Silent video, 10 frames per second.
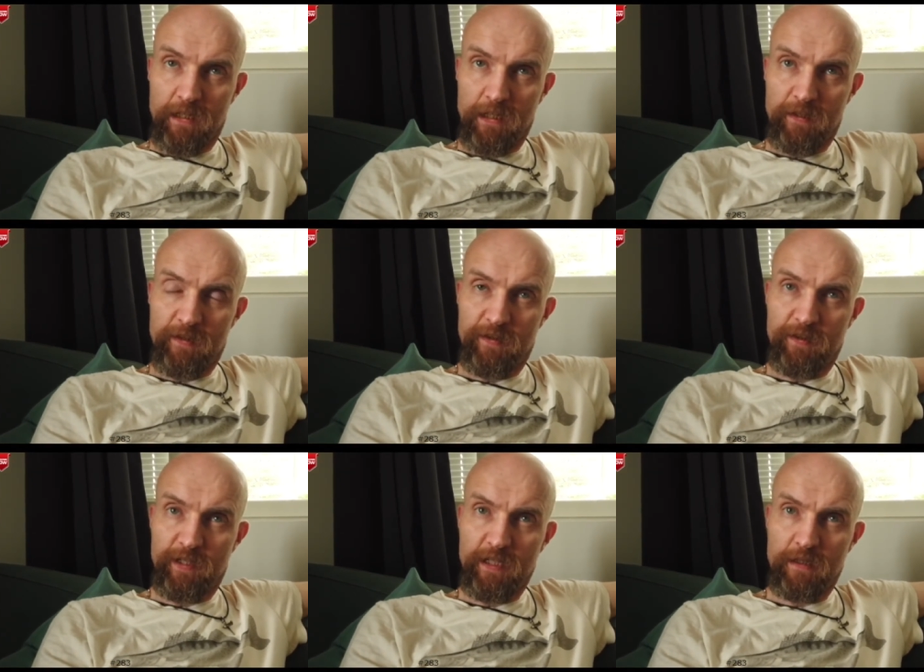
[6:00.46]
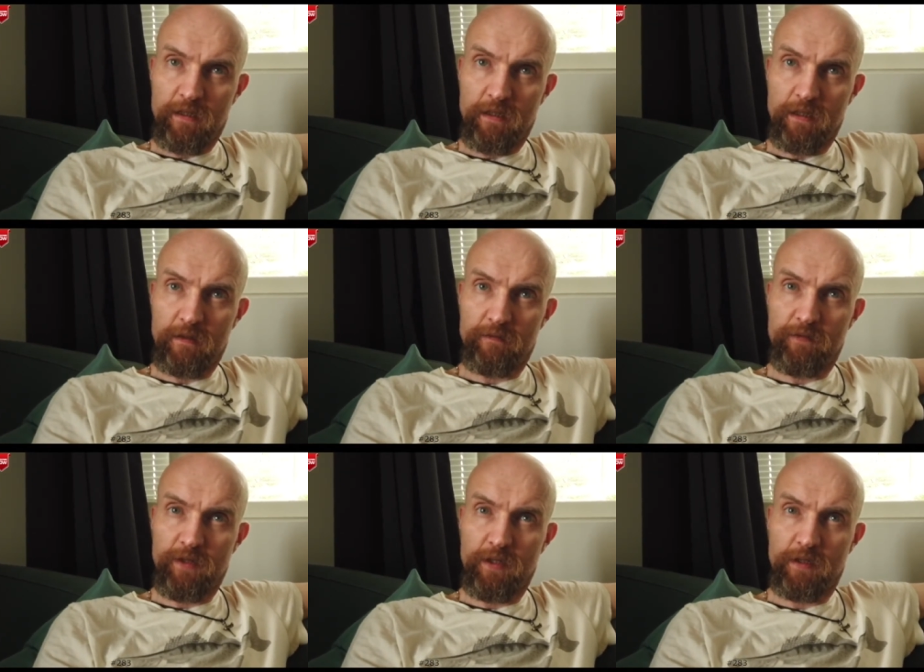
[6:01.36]
I think I have
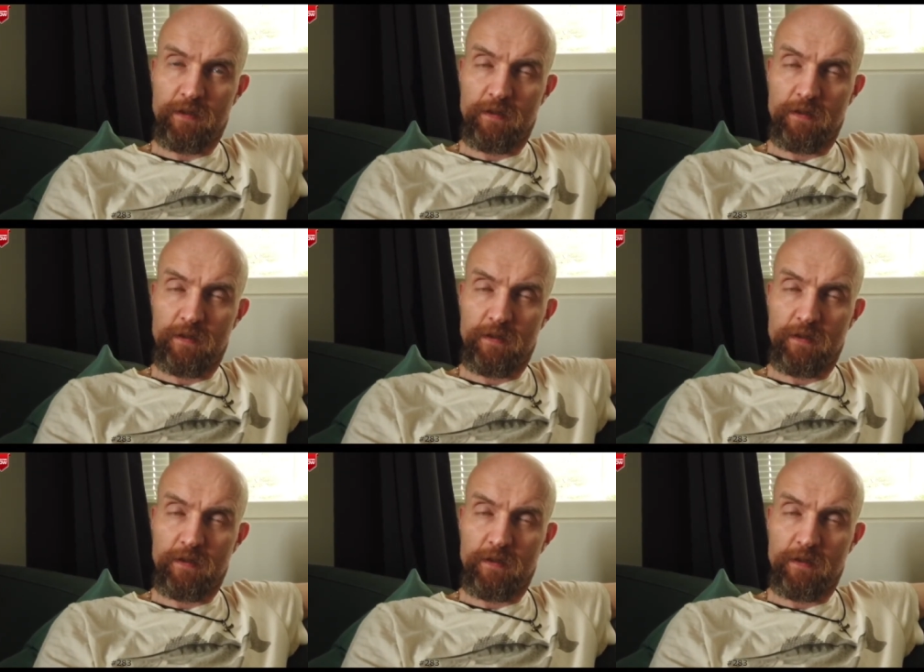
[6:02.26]
the